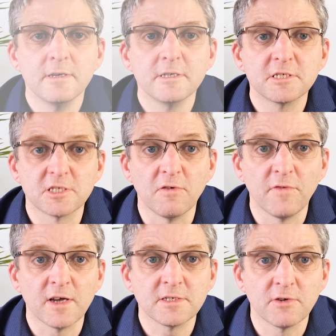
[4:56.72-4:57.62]
So
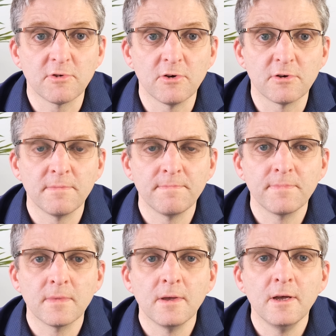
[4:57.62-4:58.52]
far so good.
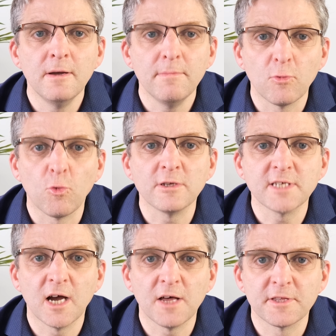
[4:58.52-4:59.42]
But what
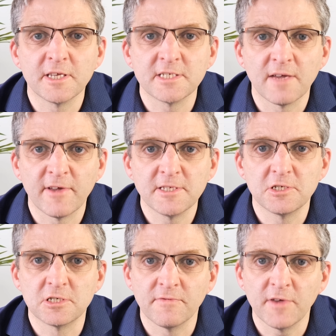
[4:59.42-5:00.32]
are the
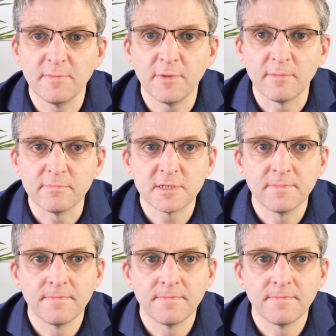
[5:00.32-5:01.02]
disadvantages of heat pumps?